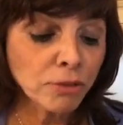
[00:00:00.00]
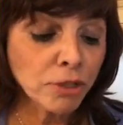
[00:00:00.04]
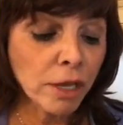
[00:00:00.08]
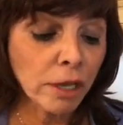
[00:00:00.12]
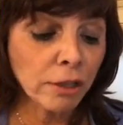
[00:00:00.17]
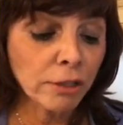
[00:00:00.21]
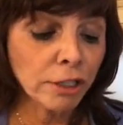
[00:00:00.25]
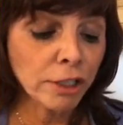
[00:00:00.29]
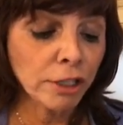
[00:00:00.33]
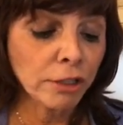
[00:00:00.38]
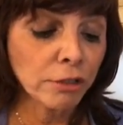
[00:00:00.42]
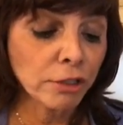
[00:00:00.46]
I'm
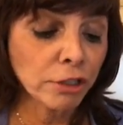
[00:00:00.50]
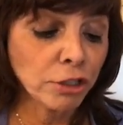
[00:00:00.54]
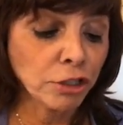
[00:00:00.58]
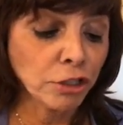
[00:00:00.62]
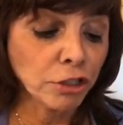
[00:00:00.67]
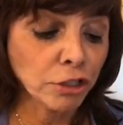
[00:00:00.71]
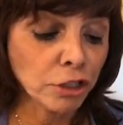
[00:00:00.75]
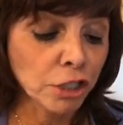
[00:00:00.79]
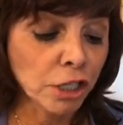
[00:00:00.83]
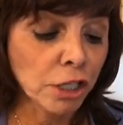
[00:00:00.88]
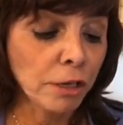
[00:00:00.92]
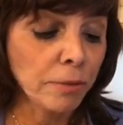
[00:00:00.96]
telling you,
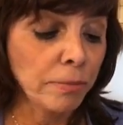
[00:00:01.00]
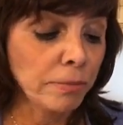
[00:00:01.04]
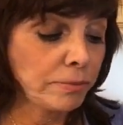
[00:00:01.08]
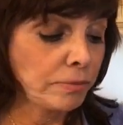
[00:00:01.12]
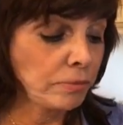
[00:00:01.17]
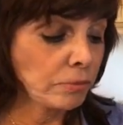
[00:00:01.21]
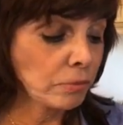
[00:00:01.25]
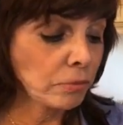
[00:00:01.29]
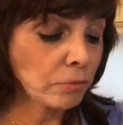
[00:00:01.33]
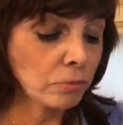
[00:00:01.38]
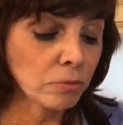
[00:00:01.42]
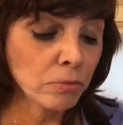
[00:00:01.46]
this is good.
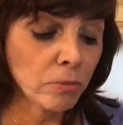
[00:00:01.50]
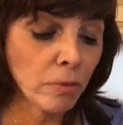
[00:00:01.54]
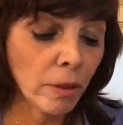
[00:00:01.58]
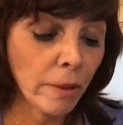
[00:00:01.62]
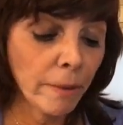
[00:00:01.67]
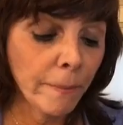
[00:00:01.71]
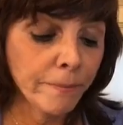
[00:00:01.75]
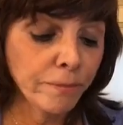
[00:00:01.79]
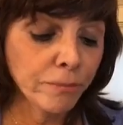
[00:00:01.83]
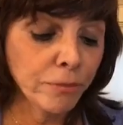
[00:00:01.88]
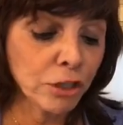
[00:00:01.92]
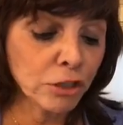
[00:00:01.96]

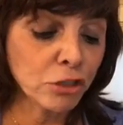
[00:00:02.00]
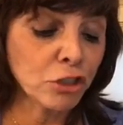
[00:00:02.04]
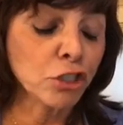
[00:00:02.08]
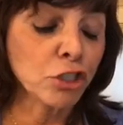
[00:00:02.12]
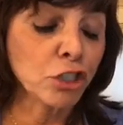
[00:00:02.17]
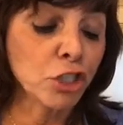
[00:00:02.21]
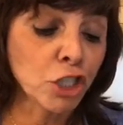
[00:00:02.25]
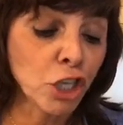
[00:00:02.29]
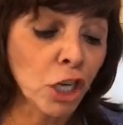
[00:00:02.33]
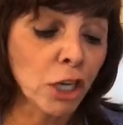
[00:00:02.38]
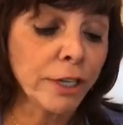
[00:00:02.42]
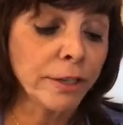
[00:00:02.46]
This
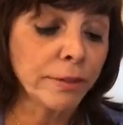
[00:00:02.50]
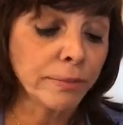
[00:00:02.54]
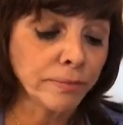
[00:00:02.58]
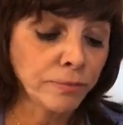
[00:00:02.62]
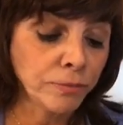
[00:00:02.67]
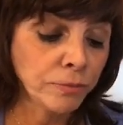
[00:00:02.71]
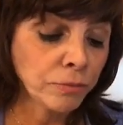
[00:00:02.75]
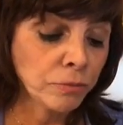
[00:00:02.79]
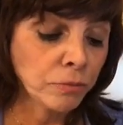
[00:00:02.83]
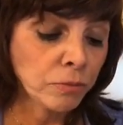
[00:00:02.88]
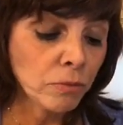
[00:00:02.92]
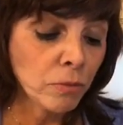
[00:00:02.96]
is good.
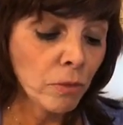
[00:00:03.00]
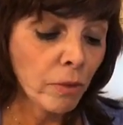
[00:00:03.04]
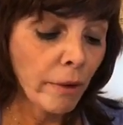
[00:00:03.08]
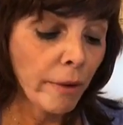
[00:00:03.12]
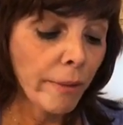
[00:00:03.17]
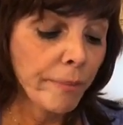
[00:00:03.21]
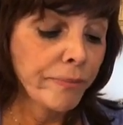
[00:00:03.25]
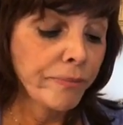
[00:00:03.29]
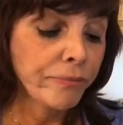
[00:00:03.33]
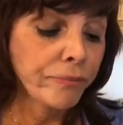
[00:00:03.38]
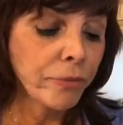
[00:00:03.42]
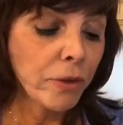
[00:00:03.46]
So
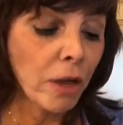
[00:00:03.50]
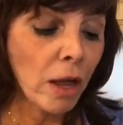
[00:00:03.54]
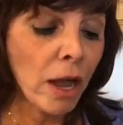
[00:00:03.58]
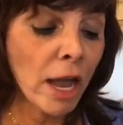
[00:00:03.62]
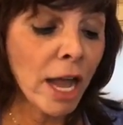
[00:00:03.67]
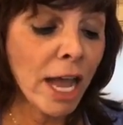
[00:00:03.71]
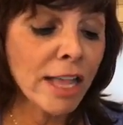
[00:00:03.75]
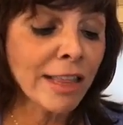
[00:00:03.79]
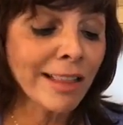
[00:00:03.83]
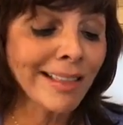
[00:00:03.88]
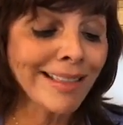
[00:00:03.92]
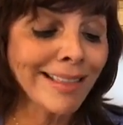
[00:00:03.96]
many easy
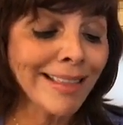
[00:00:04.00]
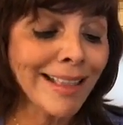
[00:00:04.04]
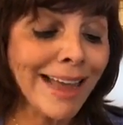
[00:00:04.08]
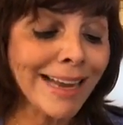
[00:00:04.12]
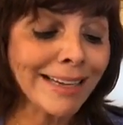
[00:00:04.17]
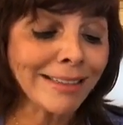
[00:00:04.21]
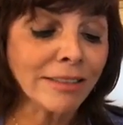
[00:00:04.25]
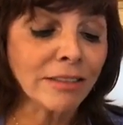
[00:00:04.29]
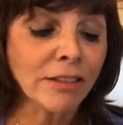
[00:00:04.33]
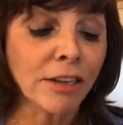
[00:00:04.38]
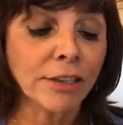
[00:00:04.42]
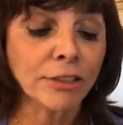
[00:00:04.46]

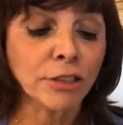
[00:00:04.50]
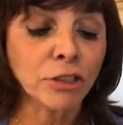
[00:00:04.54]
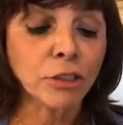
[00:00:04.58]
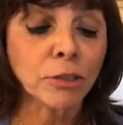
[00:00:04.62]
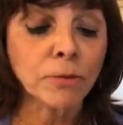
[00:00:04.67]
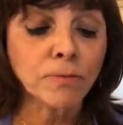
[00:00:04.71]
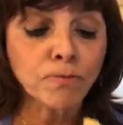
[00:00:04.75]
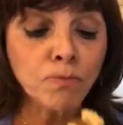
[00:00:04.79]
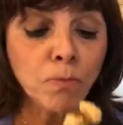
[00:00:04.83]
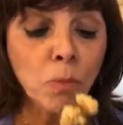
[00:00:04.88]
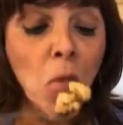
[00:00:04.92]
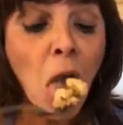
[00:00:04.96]

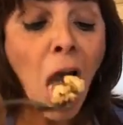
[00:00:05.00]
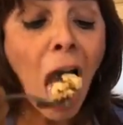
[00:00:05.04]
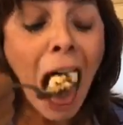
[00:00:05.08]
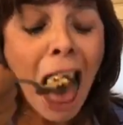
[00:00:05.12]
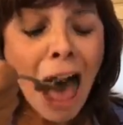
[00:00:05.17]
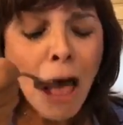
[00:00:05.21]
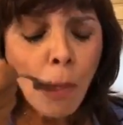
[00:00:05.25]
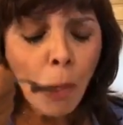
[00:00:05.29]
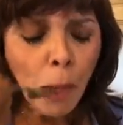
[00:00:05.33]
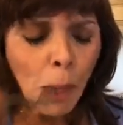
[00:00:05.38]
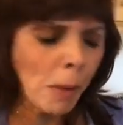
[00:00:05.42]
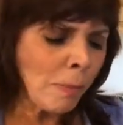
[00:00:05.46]
ways to
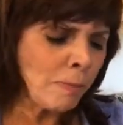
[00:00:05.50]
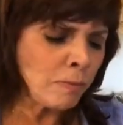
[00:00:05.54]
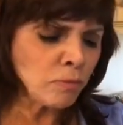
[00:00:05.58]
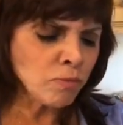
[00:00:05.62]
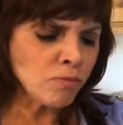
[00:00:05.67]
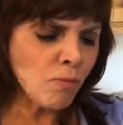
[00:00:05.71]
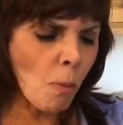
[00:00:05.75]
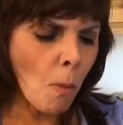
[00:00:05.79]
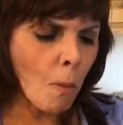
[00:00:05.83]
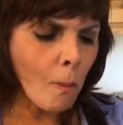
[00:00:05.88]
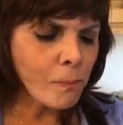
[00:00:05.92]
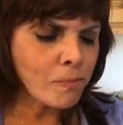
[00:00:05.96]
eat
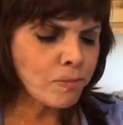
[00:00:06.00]
tofu.